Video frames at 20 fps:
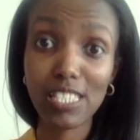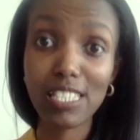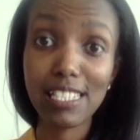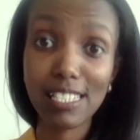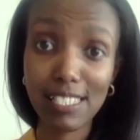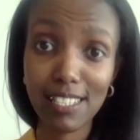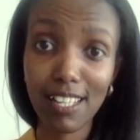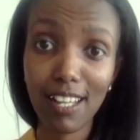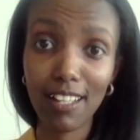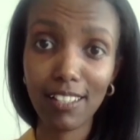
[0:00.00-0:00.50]
to
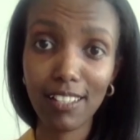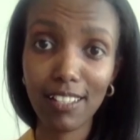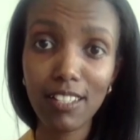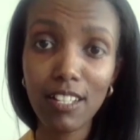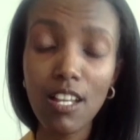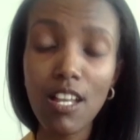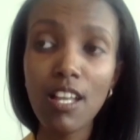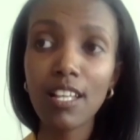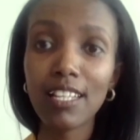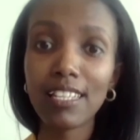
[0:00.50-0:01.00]
sign
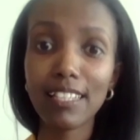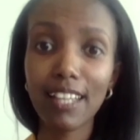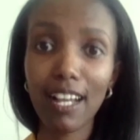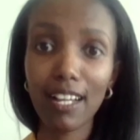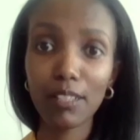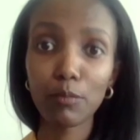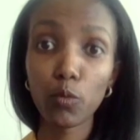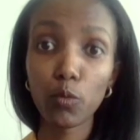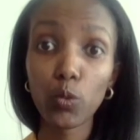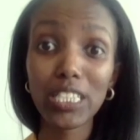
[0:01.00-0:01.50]

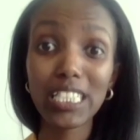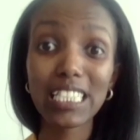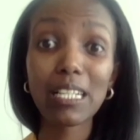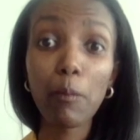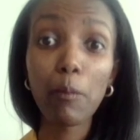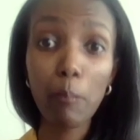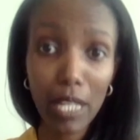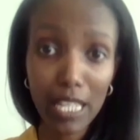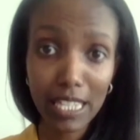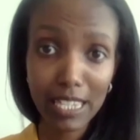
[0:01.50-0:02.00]
that would
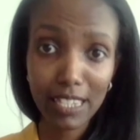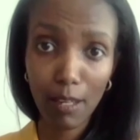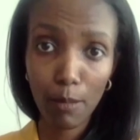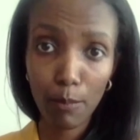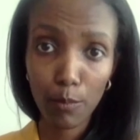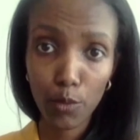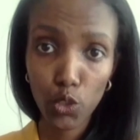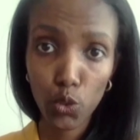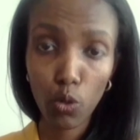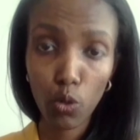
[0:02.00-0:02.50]
commit
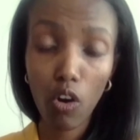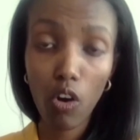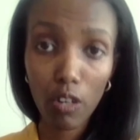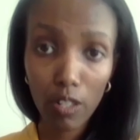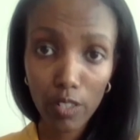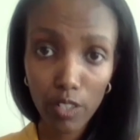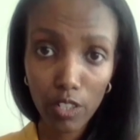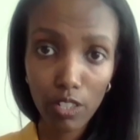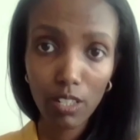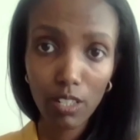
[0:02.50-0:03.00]
them to
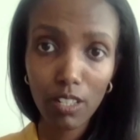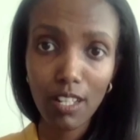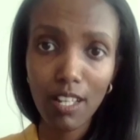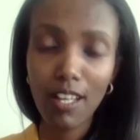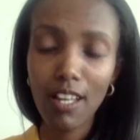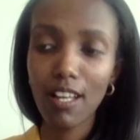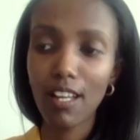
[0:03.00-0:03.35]
honor,